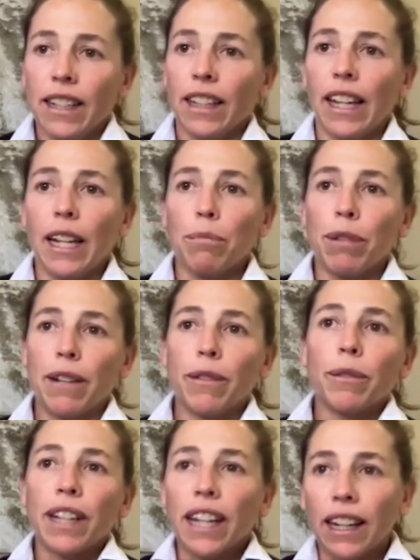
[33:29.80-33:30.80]
like
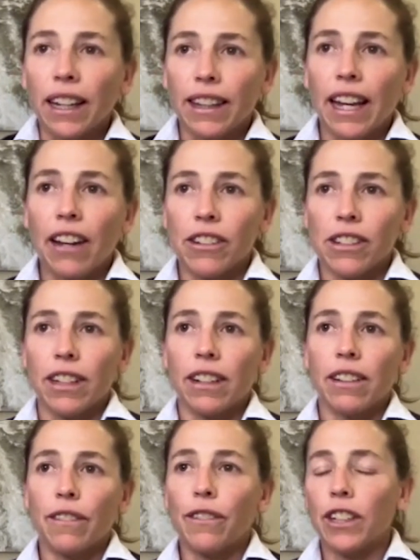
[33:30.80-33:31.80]
probably
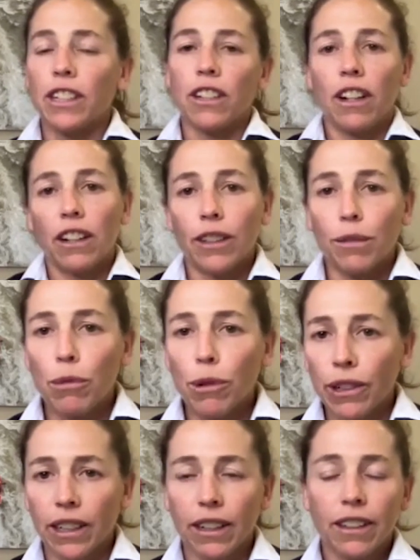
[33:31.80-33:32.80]
1,000 foot tall or
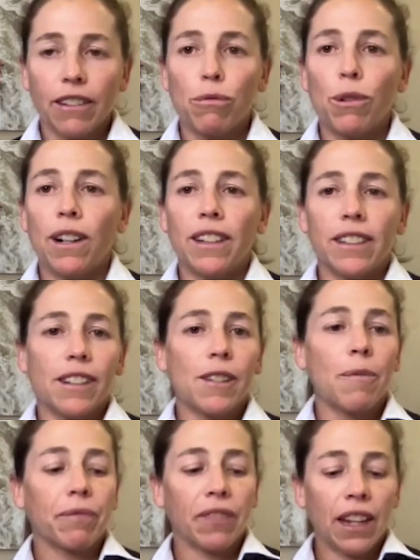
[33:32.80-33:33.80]
more cliff walls.
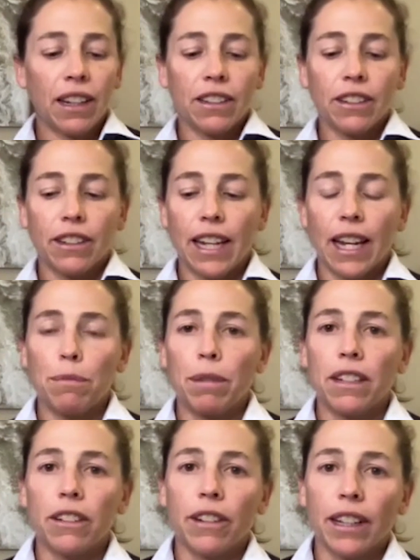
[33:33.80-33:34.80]
And so they had
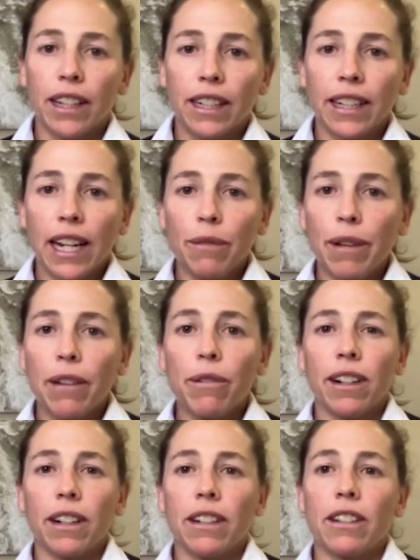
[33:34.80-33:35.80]
been doing a lot of dynamite
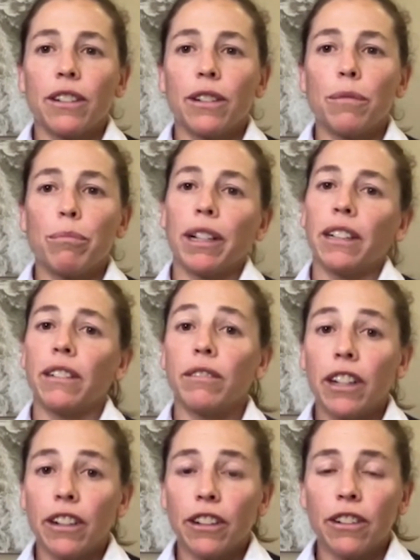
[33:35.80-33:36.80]
work to build a
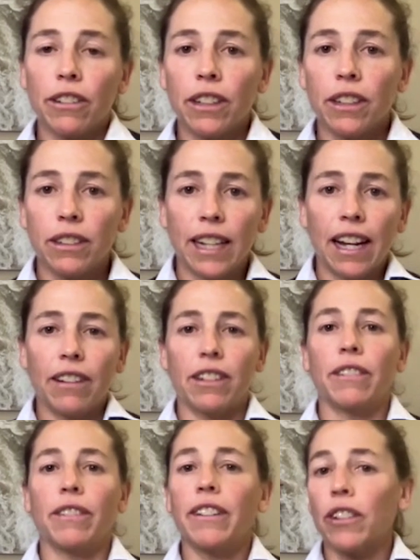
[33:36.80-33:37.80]
road down to
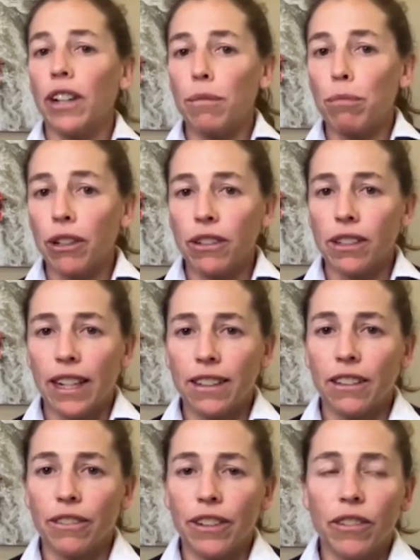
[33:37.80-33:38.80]
the river on both
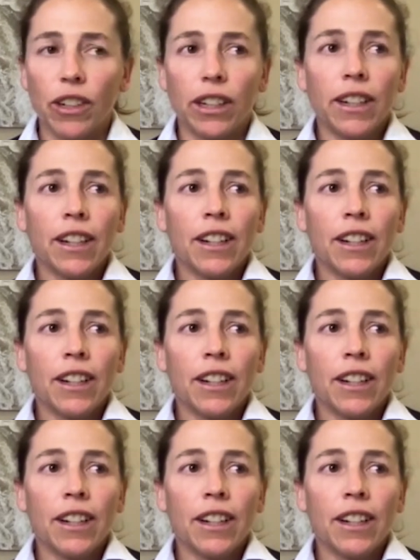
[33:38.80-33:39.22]
sides of the river.